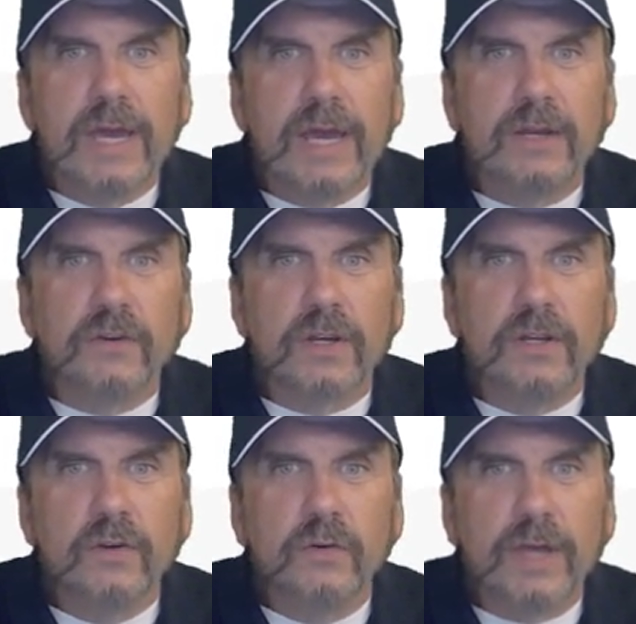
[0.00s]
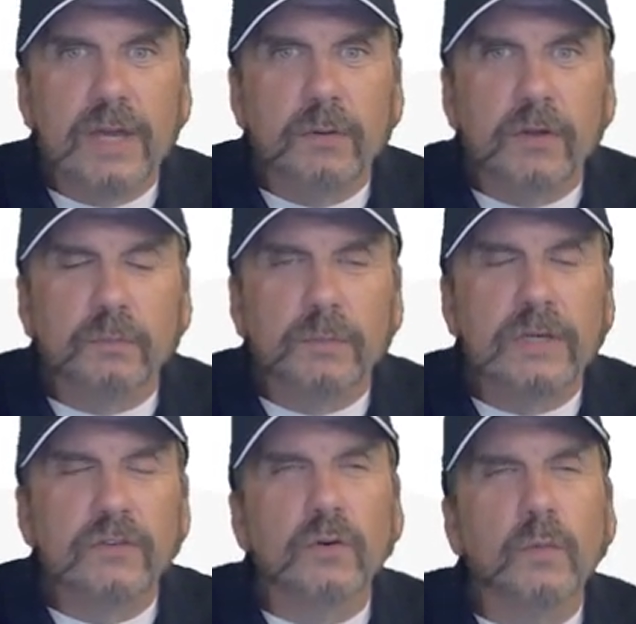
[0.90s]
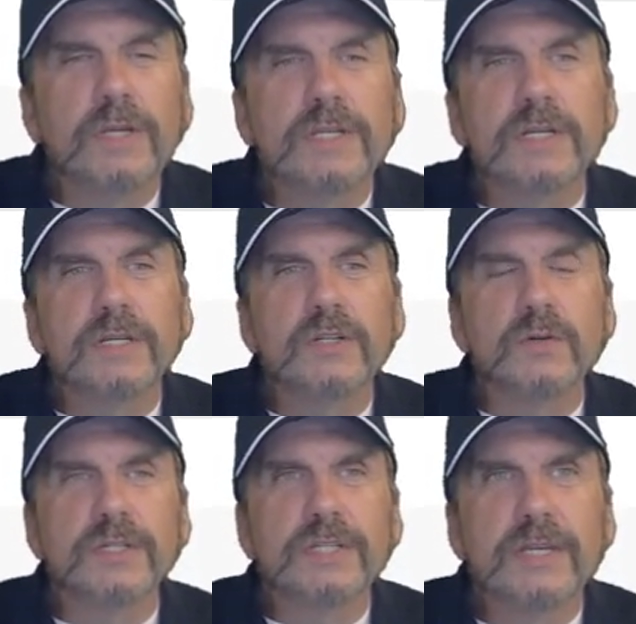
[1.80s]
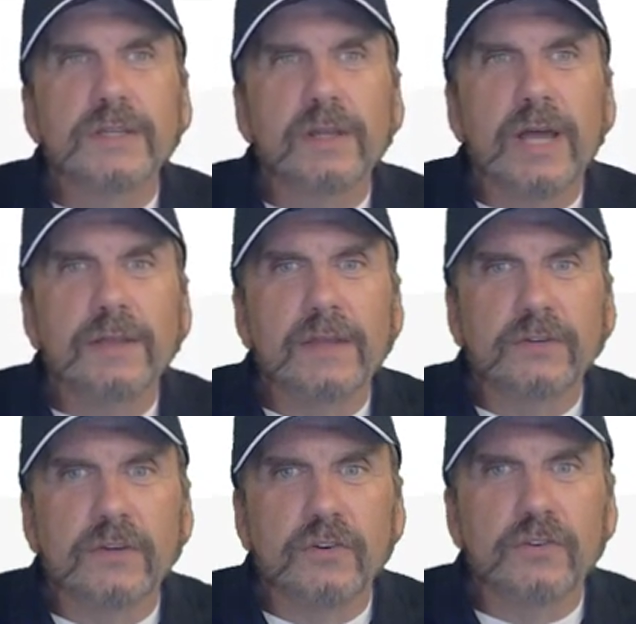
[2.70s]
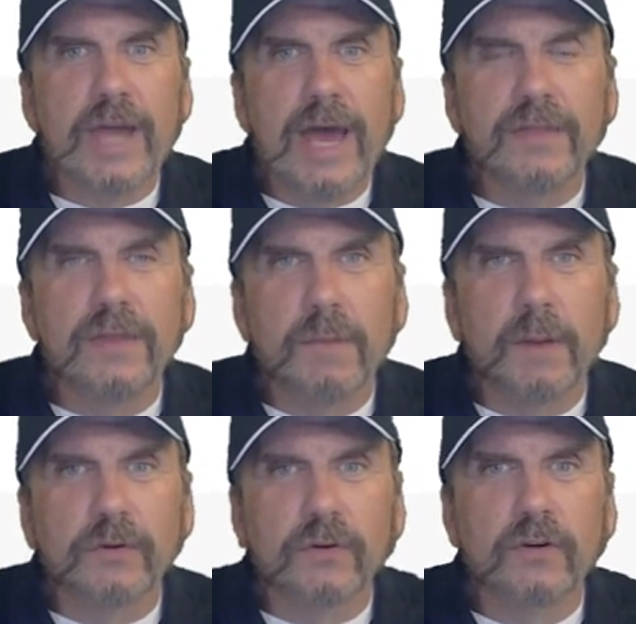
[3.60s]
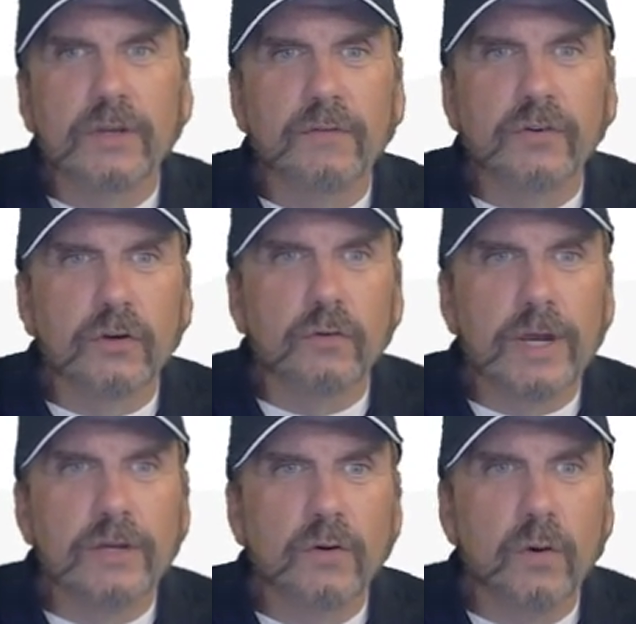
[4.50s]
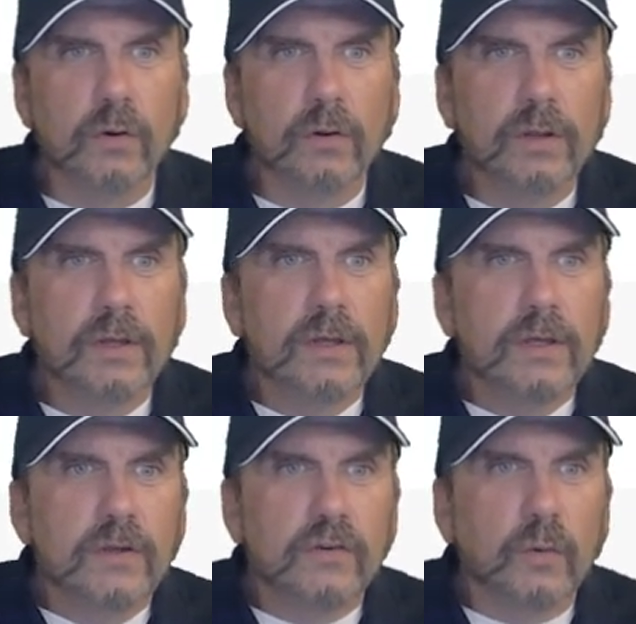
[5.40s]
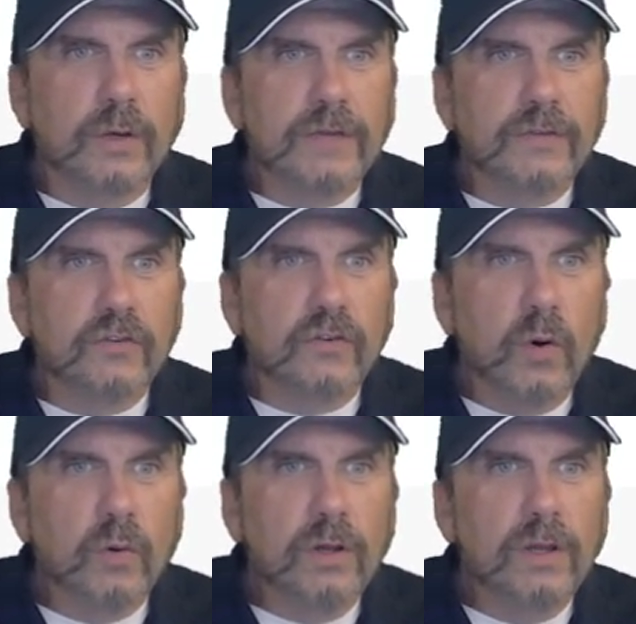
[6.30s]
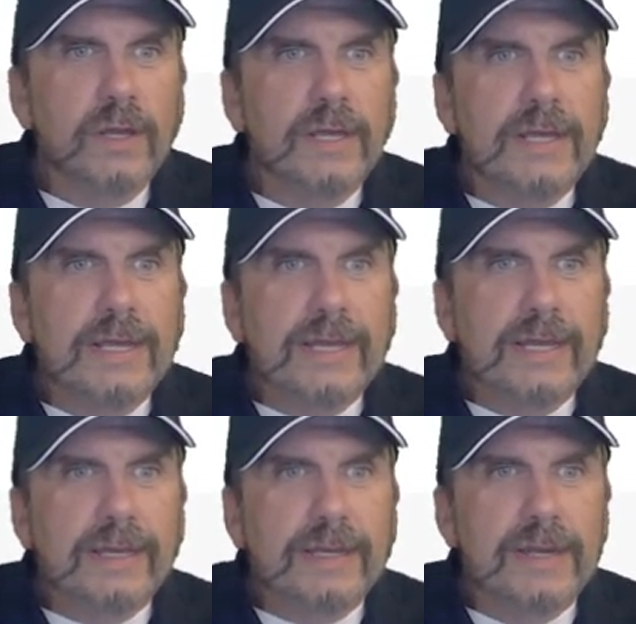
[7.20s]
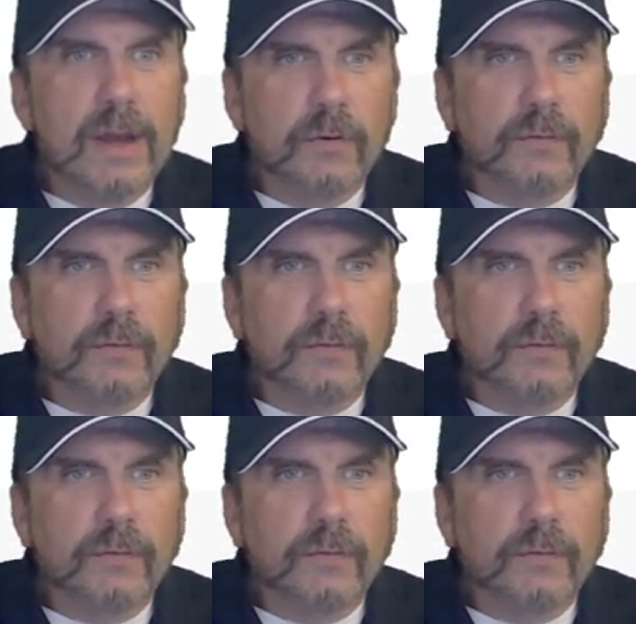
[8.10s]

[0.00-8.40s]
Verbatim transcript: and it's going to use a plus b. So what it's going to do is take the line lengths and just add them up. It's going to give us a grand total. So we'll get the total number